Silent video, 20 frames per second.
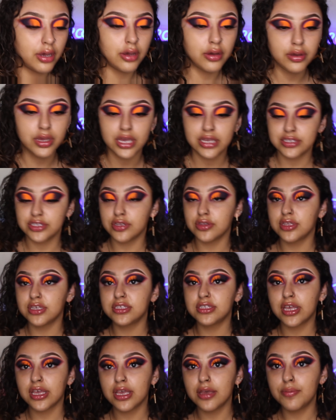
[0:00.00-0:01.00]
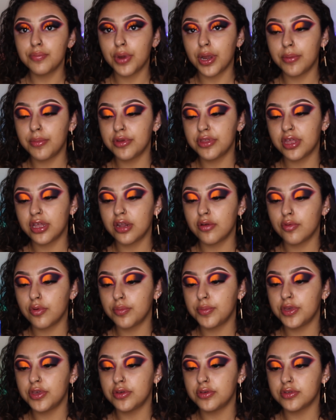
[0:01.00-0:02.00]
Okay, so the second primer that I
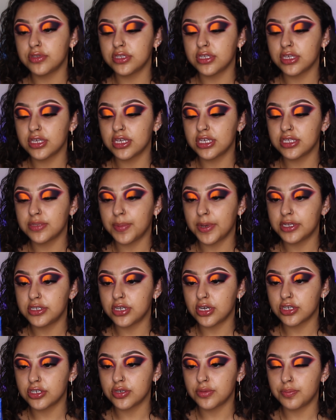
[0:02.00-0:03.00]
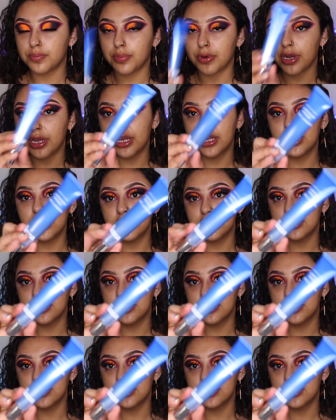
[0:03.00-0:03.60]
will be using is by Dr. Brandt.